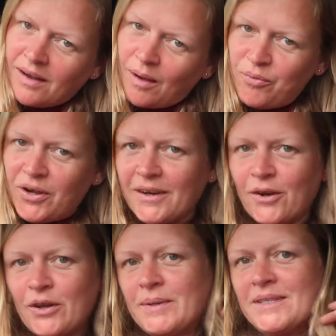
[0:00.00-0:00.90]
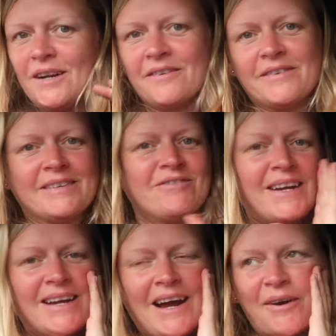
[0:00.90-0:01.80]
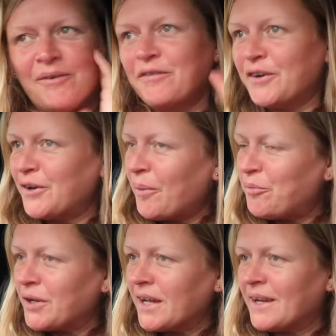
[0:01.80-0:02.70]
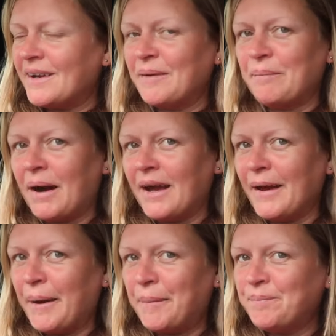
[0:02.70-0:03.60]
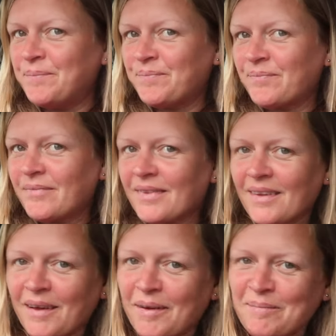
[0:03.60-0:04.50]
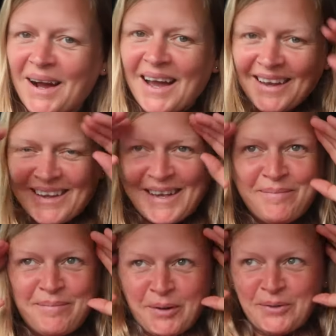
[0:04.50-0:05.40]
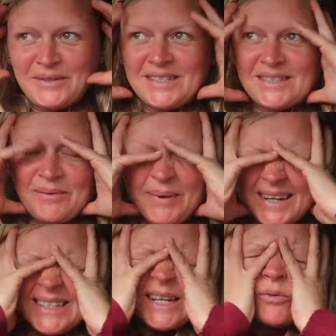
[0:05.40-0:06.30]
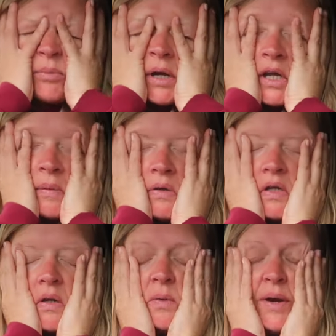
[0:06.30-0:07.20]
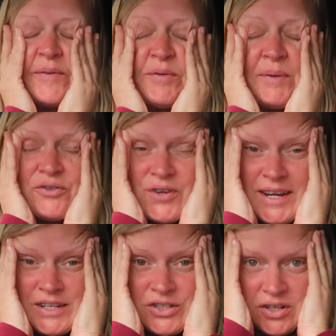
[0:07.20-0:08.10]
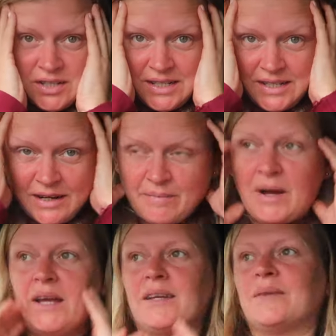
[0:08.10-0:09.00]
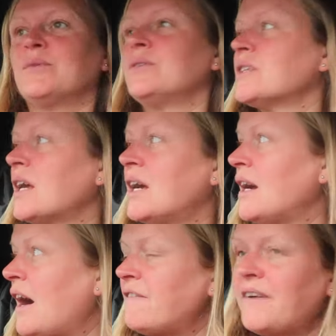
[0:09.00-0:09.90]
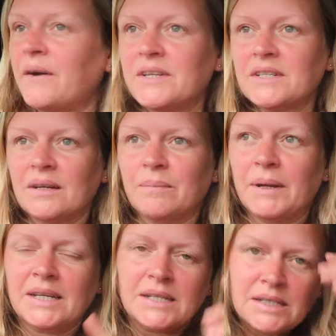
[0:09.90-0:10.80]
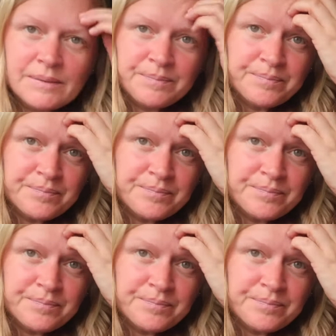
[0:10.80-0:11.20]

I'm pretty annoyed with myself right now for not bringing my my hiking boots. Why didn't I bring my hiking boots? I don't know why I put my trainers on instead of my hiking boots. I found this little place.